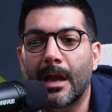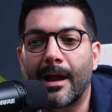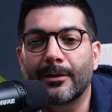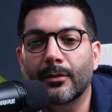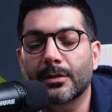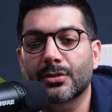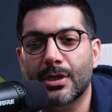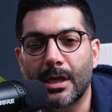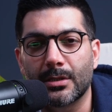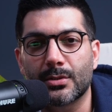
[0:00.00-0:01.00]
another
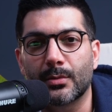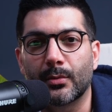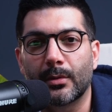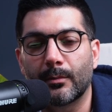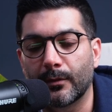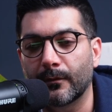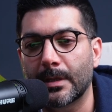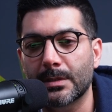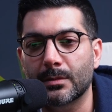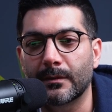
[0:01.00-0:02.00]
change or
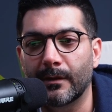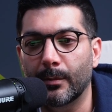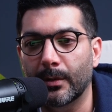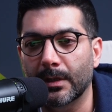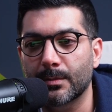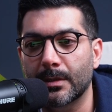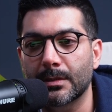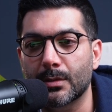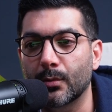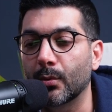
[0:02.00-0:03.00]
improvement to developer
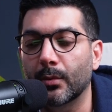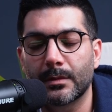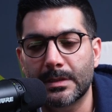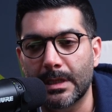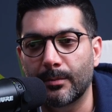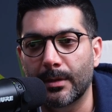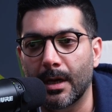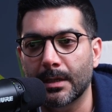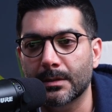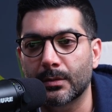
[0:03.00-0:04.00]
experience or the
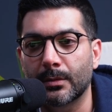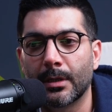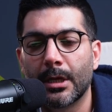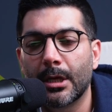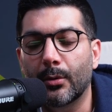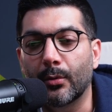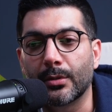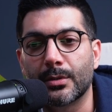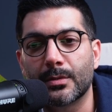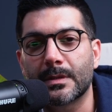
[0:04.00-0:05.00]
APIs or
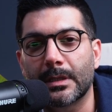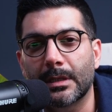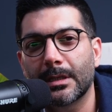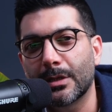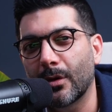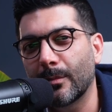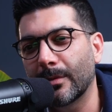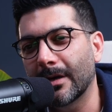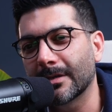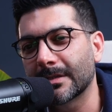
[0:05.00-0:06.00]
using new
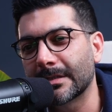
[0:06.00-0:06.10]
APIs in the